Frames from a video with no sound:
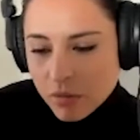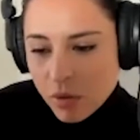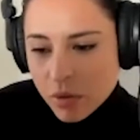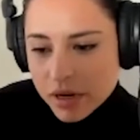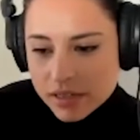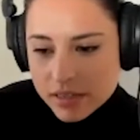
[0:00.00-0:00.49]

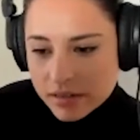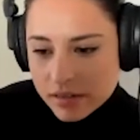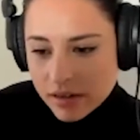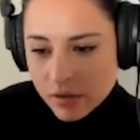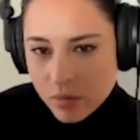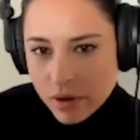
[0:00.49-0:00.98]
what does
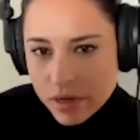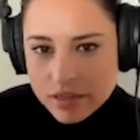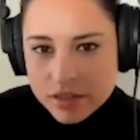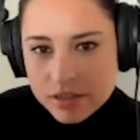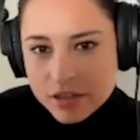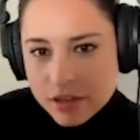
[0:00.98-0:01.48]
what
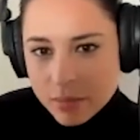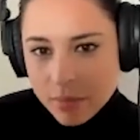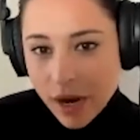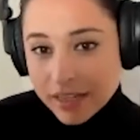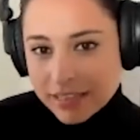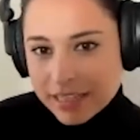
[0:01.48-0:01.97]
does your
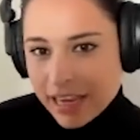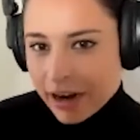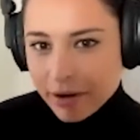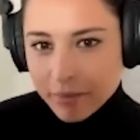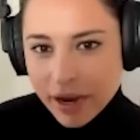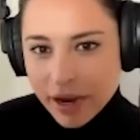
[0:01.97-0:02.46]
boss
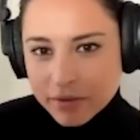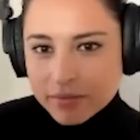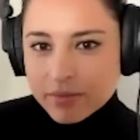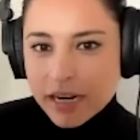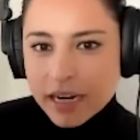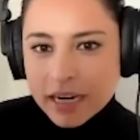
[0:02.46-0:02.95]
care about
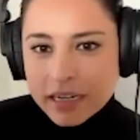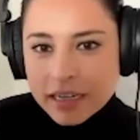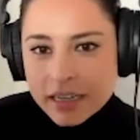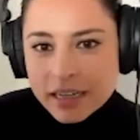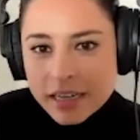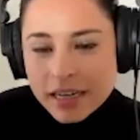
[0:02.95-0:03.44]
right
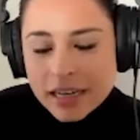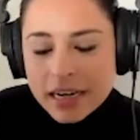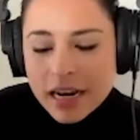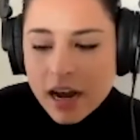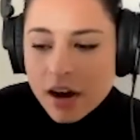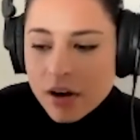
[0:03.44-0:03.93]

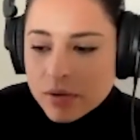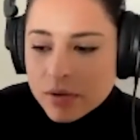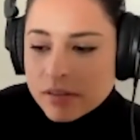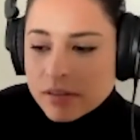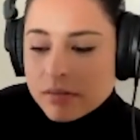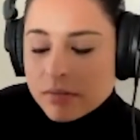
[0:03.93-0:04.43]
now,
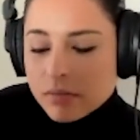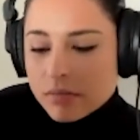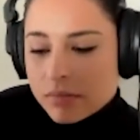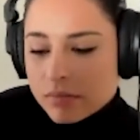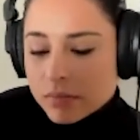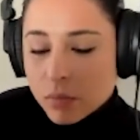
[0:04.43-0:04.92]

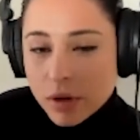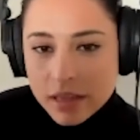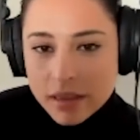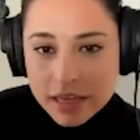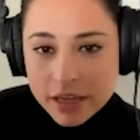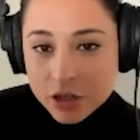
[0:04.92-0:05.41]
one
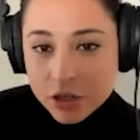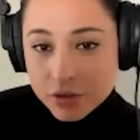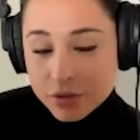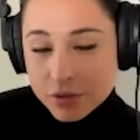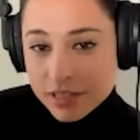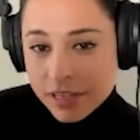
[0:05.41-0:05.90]
of the
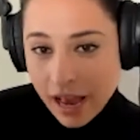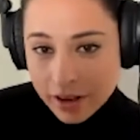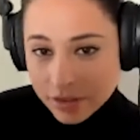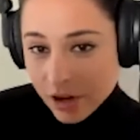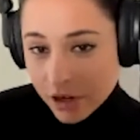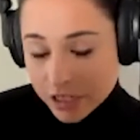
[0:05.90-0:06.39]
issues
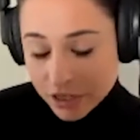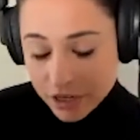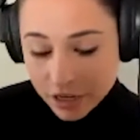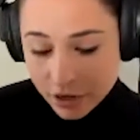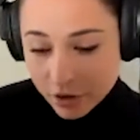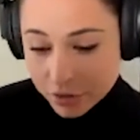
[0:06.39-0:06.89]
at large out
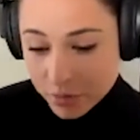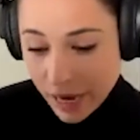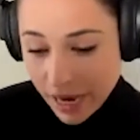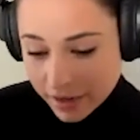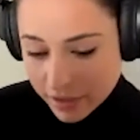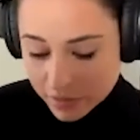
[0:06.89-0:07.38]
here goes
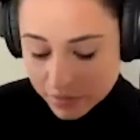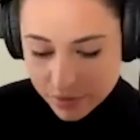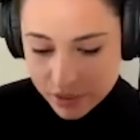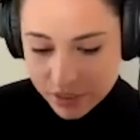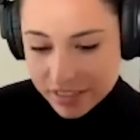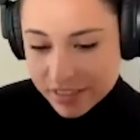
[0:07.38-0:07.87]
back to
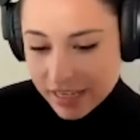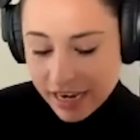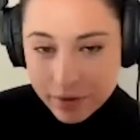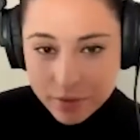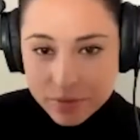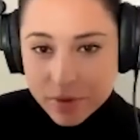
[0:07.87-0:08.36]
what Lee's
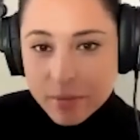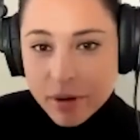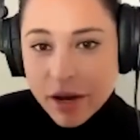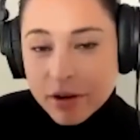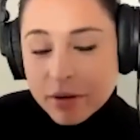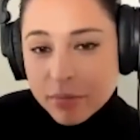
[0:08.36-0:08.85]
saying. What
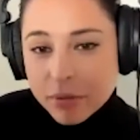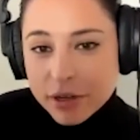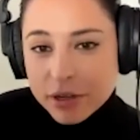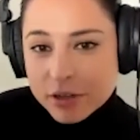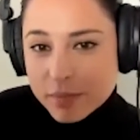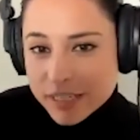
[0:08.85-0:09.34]
about an
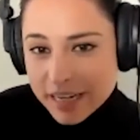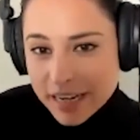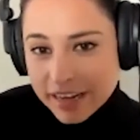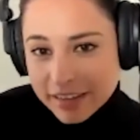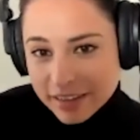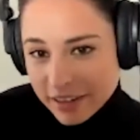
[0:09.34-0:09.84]
employer's
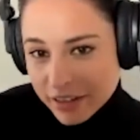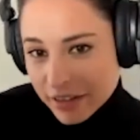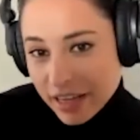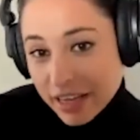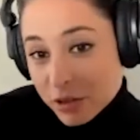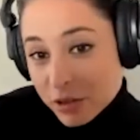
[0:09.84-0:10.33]
mistake?
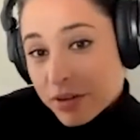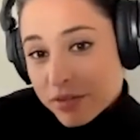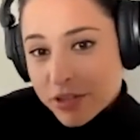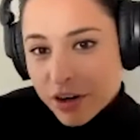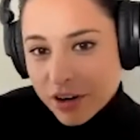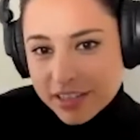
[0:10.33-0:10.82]
It sort of
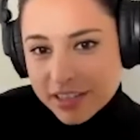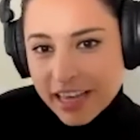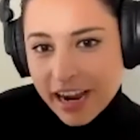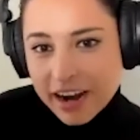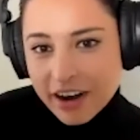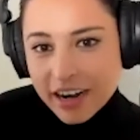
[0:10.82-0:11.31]
starts
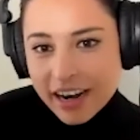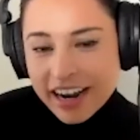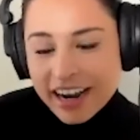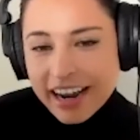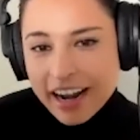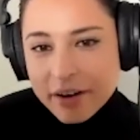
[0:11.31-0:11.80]
there.
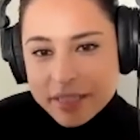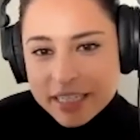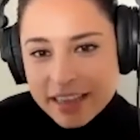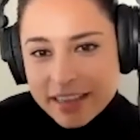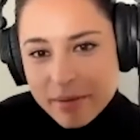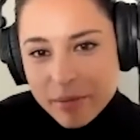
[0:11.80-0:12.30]
And I would
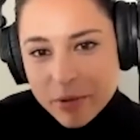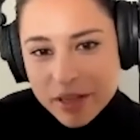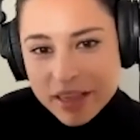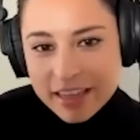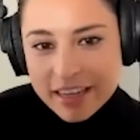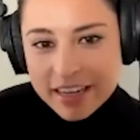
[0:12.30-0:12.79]
say the number
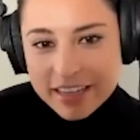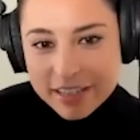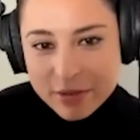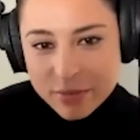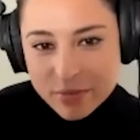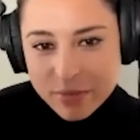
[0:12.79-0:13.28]
one thing
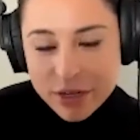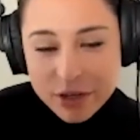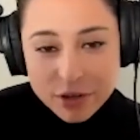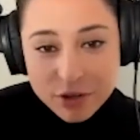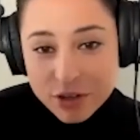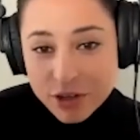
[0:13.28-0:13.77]
is when
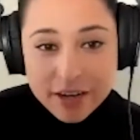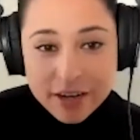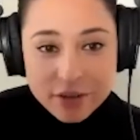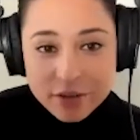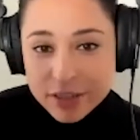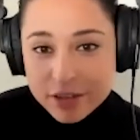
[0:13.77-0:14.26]
you're trying to
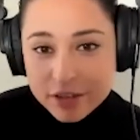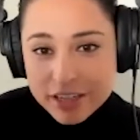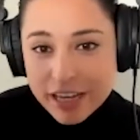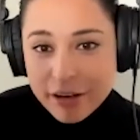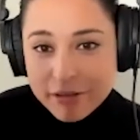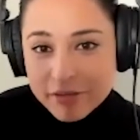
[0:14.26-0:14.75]
do this
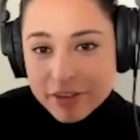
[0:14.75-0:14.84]
yourself.